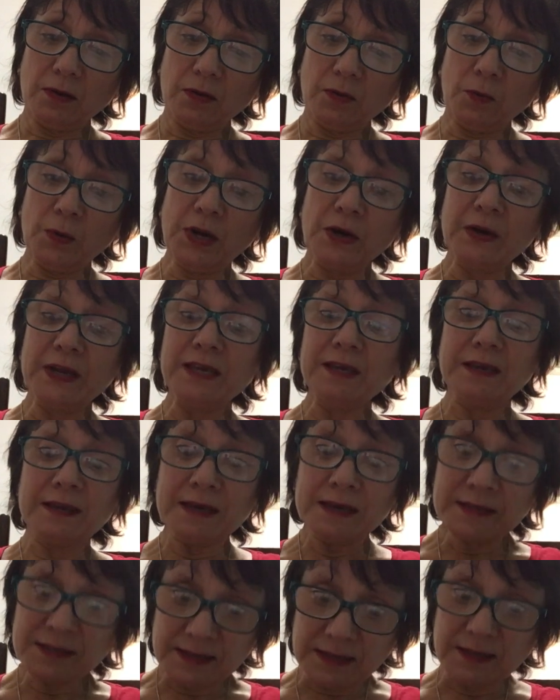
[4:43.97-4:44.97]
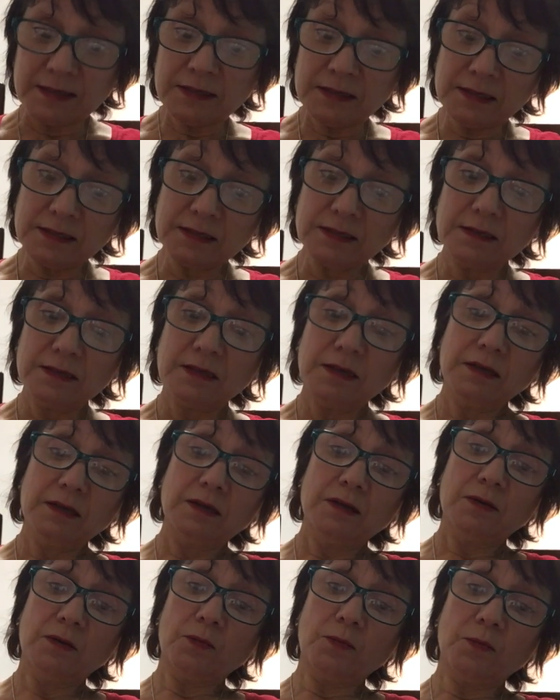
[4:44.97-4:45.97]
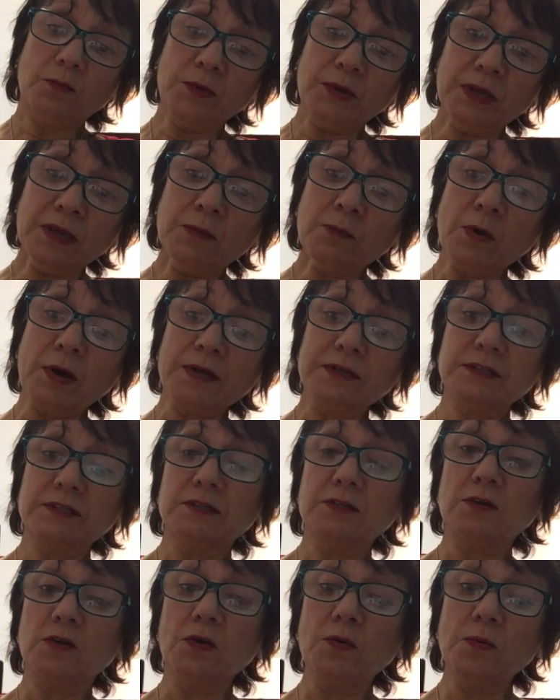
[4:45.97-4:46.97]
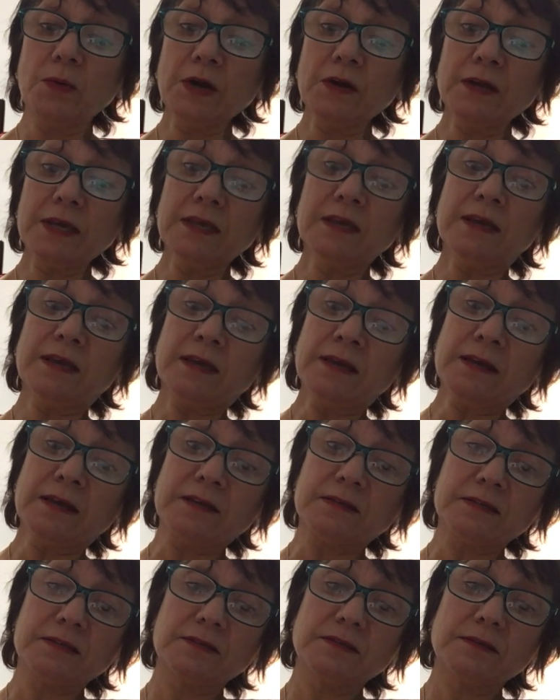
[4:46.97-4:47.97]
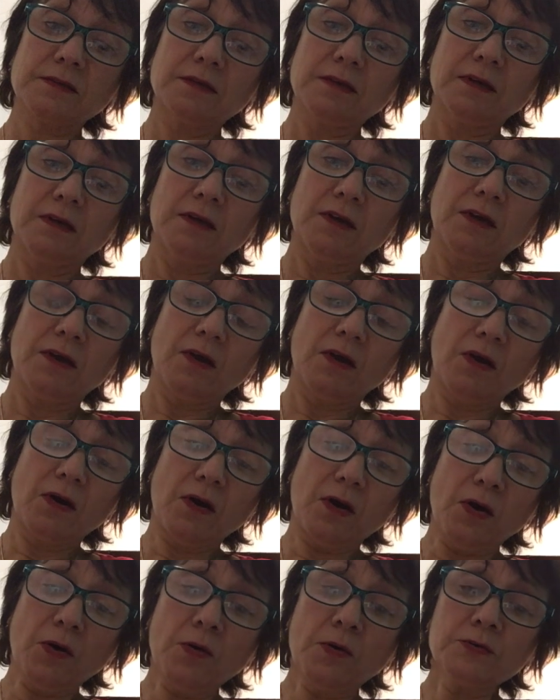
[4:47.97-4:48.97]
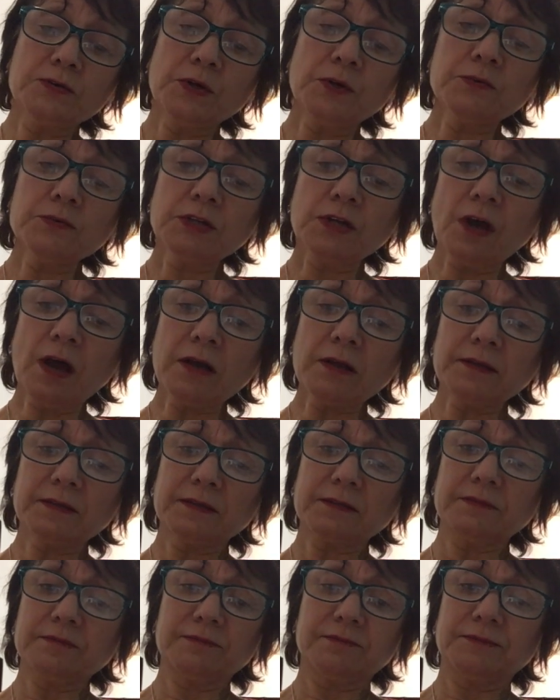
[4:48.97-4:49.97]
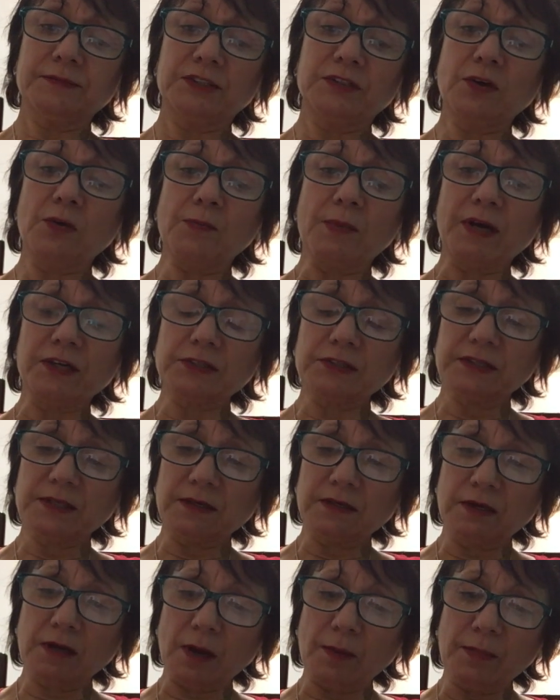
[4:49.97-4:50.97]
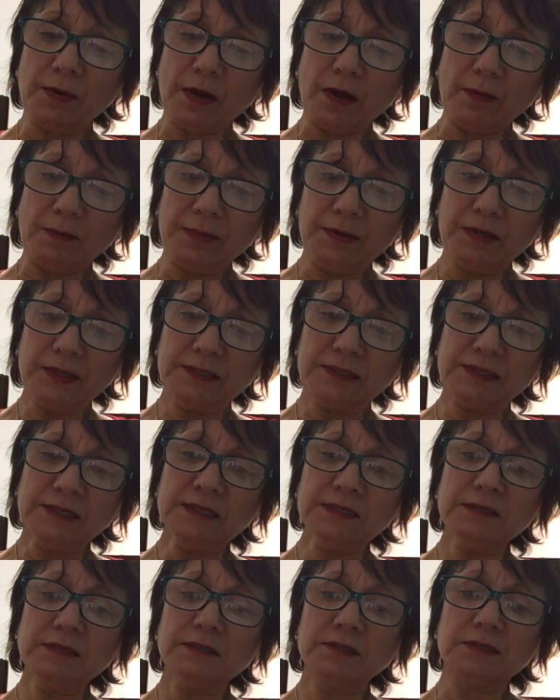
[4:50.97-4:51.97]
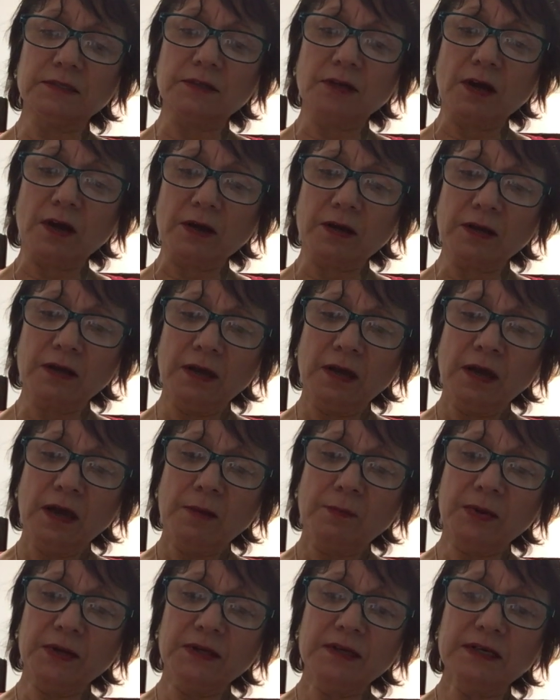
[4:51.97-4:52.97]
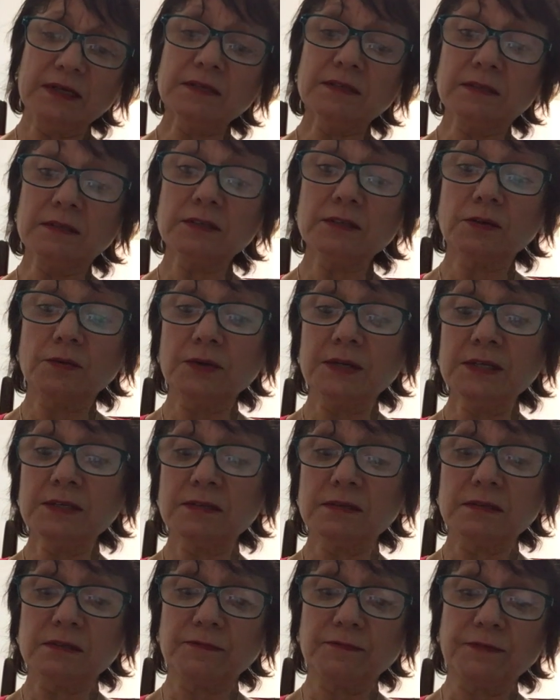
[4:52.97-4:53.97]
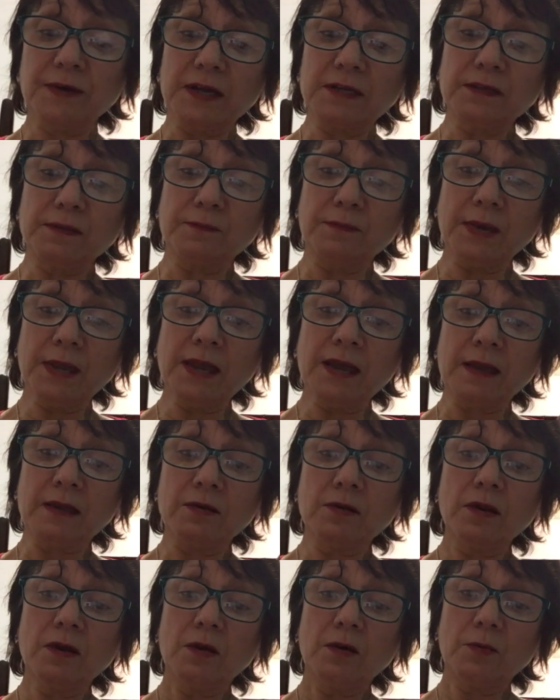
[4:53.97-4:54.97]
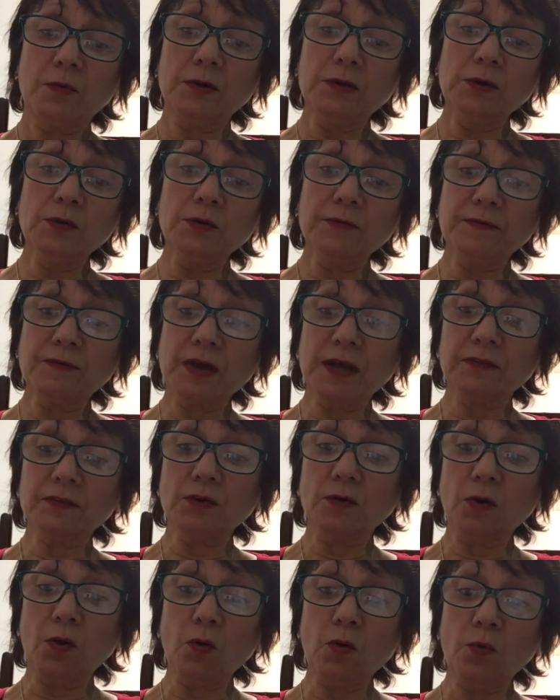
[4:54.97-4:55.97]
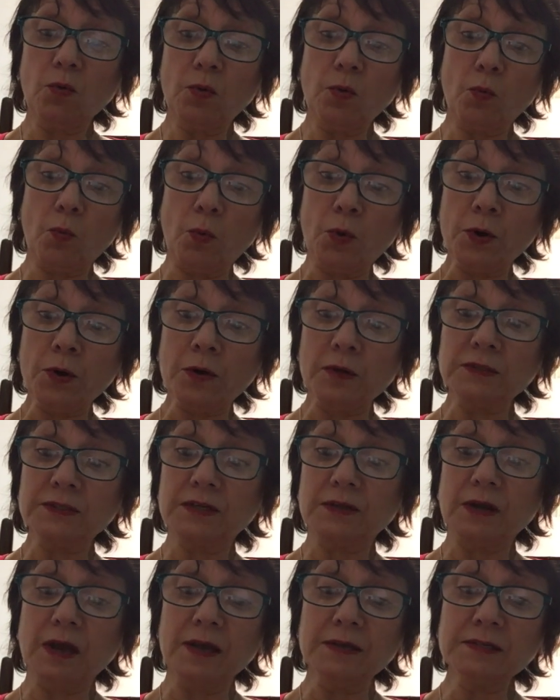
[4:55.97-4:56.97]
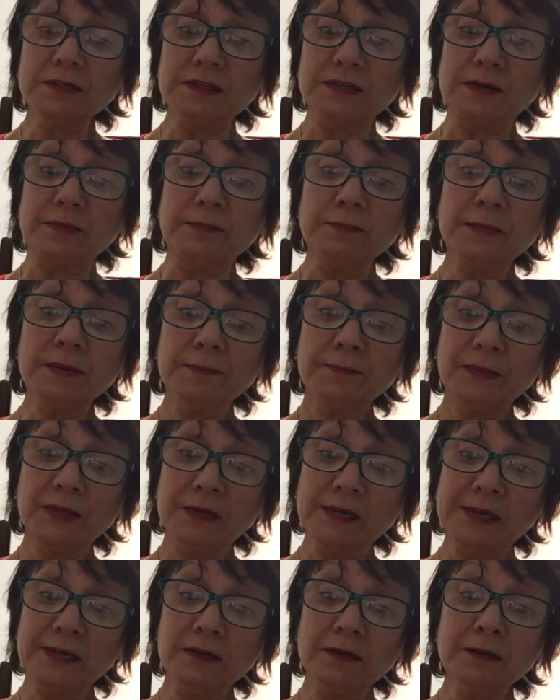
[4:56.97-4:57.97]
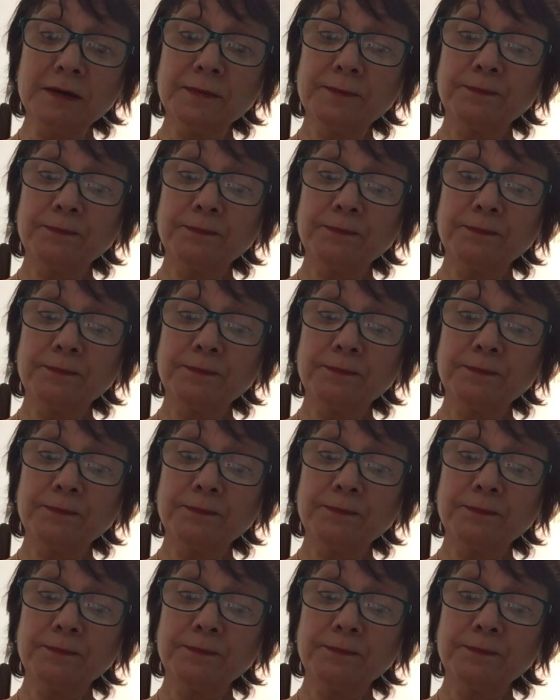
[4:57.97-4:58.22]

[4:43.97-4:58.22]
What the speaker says: where he isn't. We want to know where he is. Oh, don't talk so much, said Gub-Gub. It's easy to talk, but it isn't so easy to find a man when you have got the whole world to hunt him in.